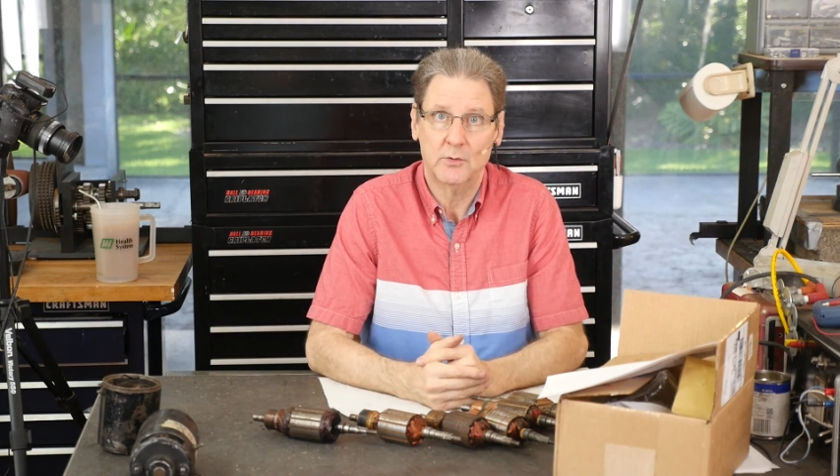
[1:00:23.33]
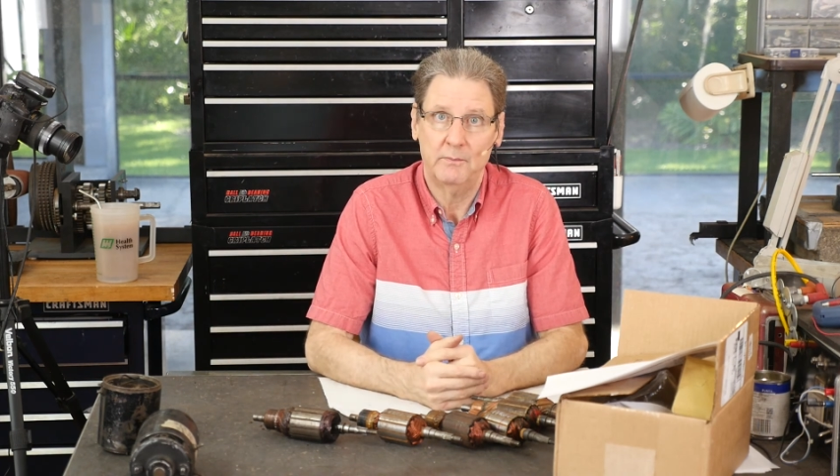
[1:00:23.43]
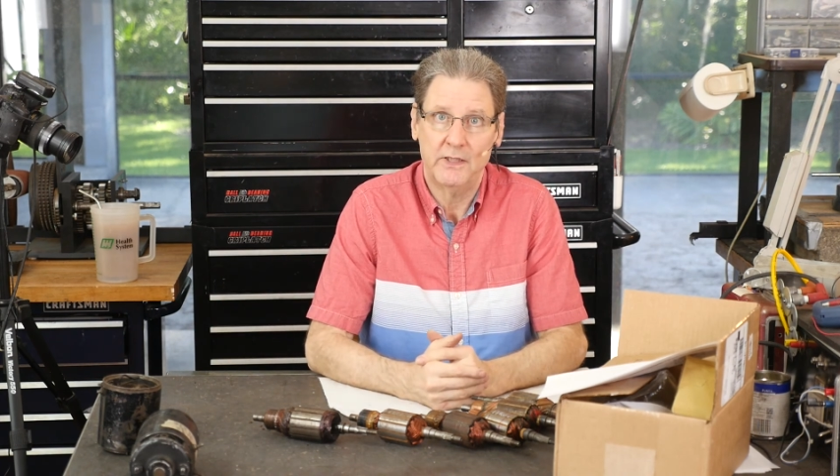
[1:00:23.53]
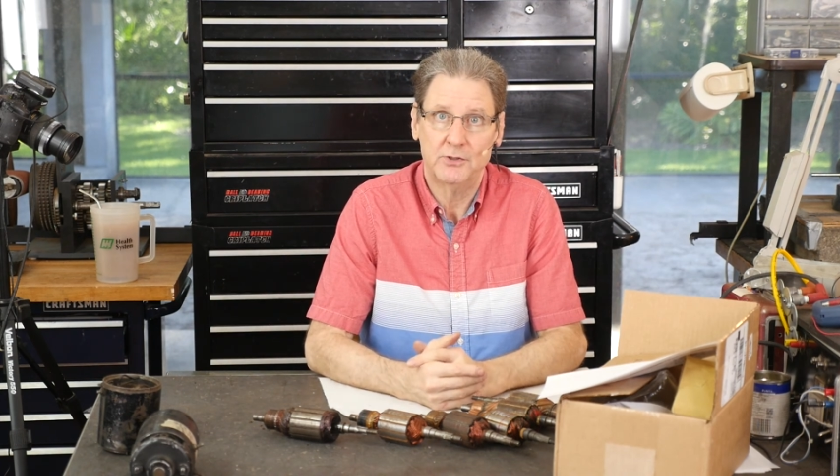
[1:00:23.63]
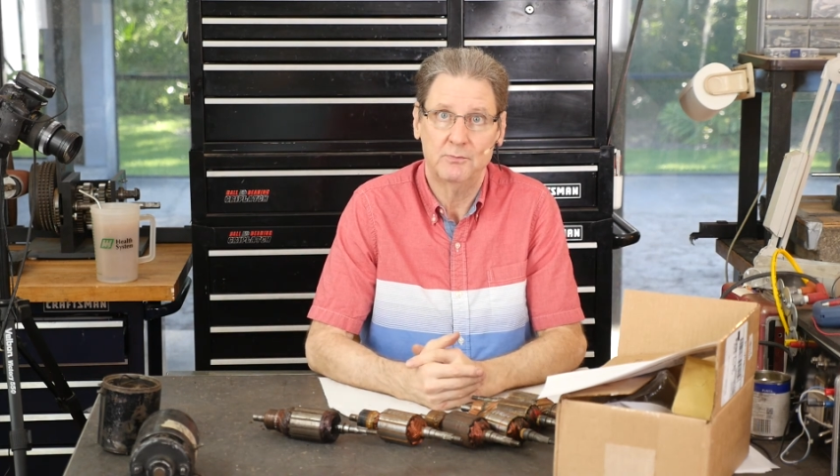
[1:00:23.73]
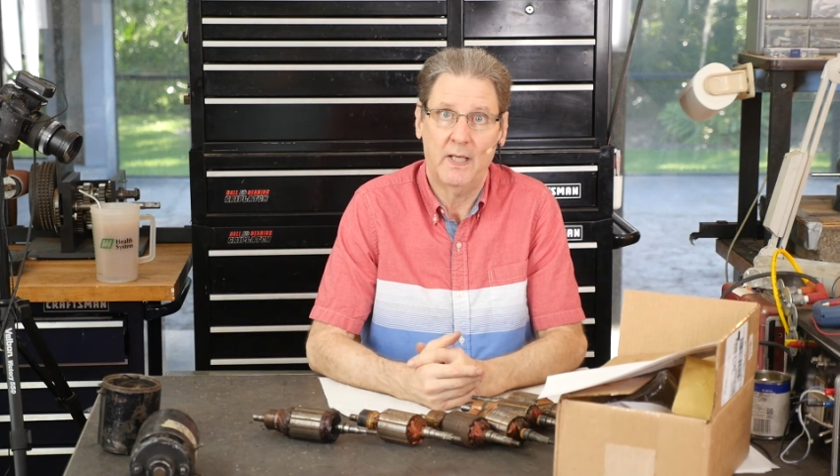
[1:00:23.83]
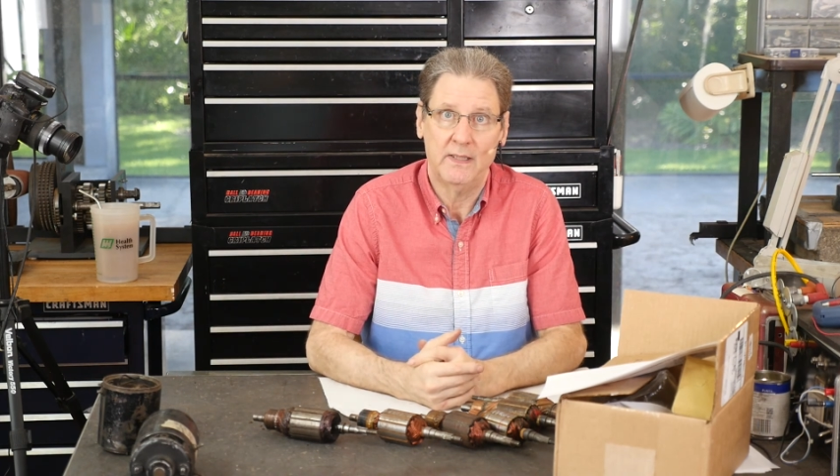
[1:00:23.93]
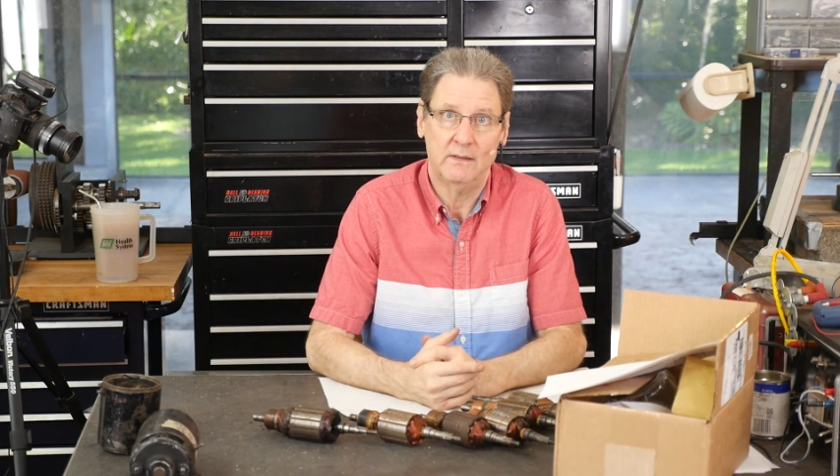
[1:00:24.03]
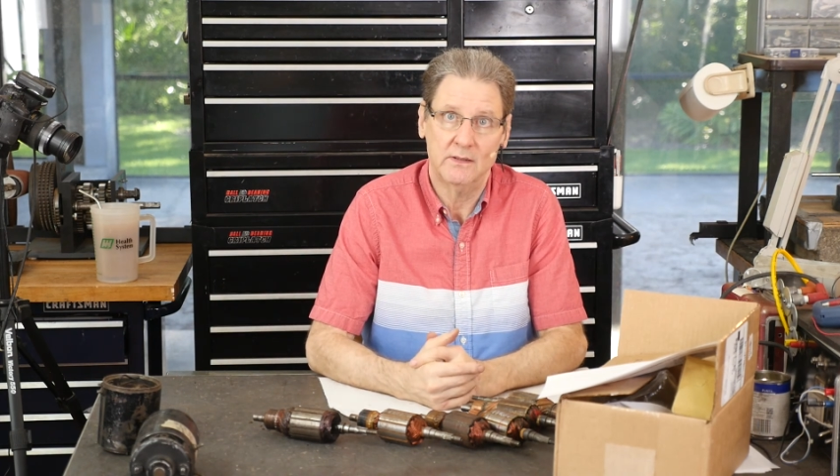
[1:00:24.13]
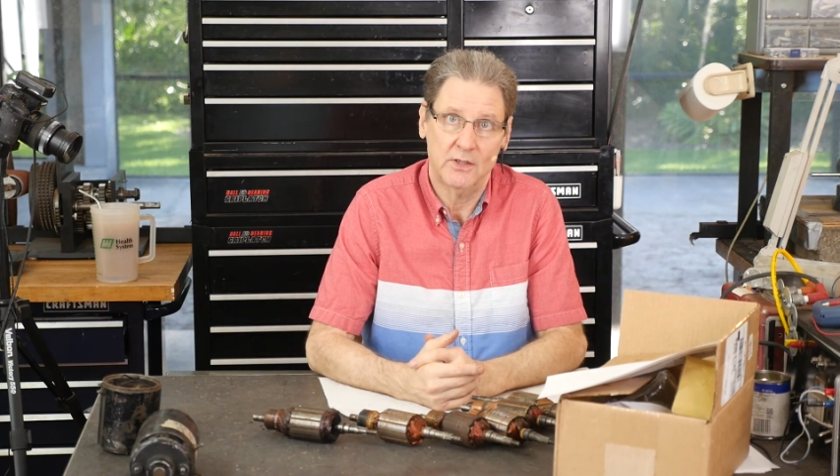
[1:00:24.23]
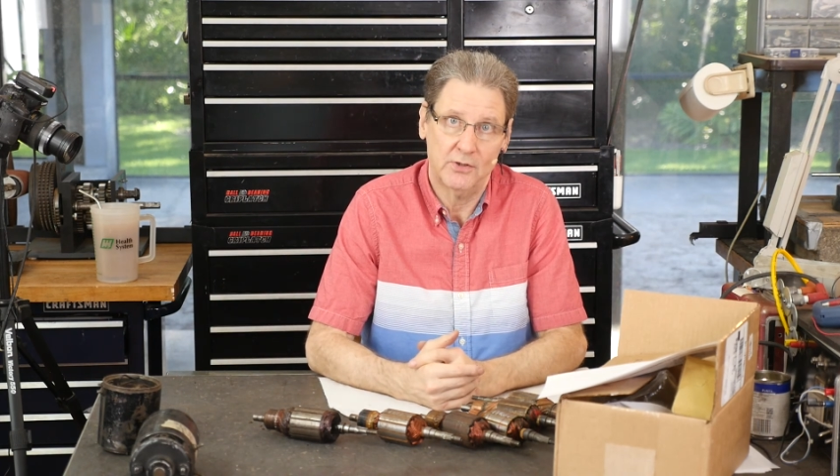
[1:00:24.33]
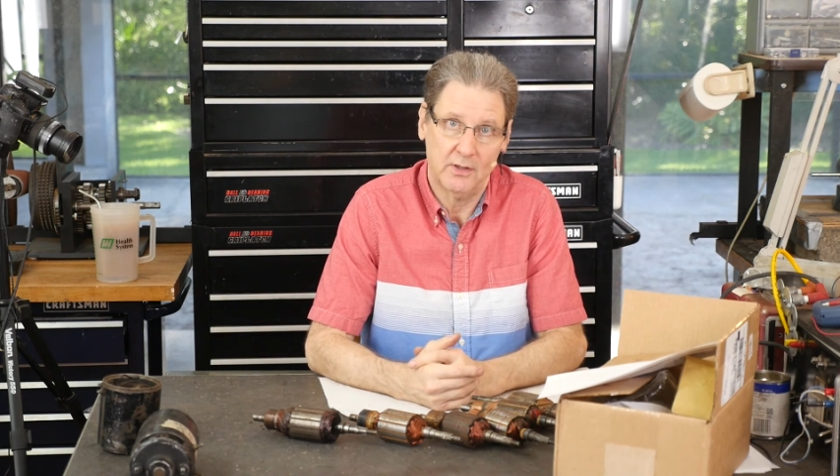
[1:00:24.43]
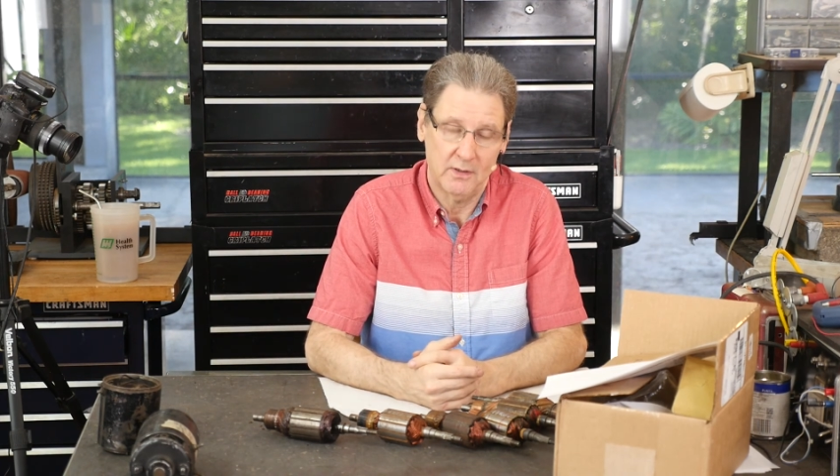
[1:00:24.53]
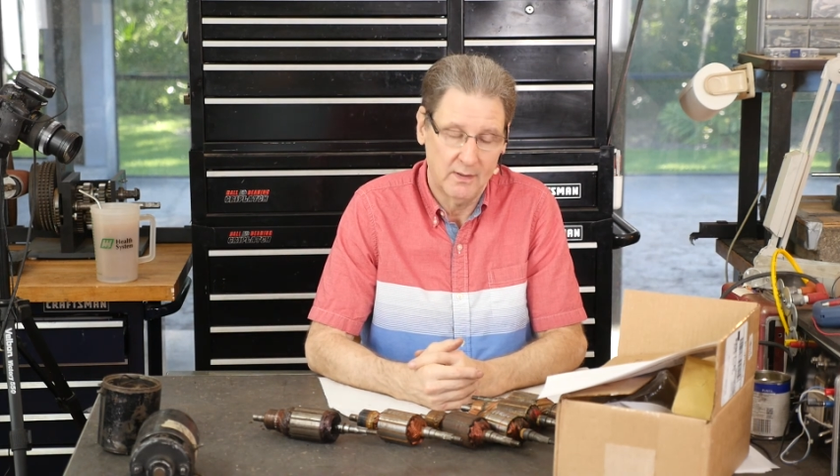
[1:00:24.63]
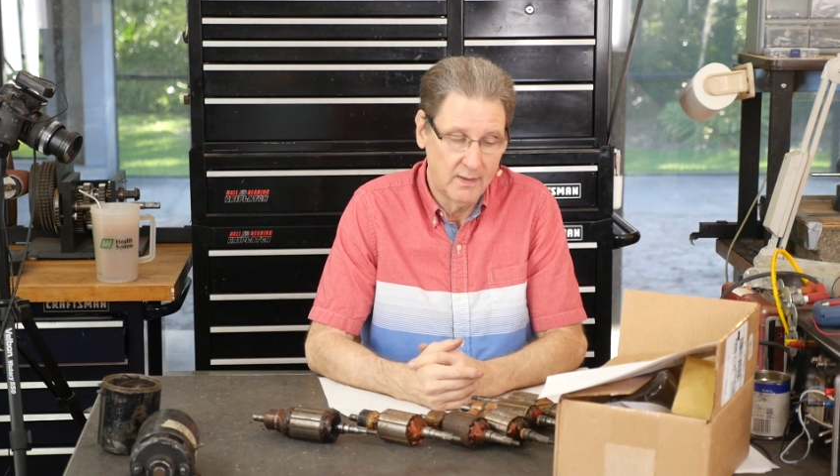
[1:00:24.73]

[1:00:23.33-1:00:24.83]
what makes you money, the dirt.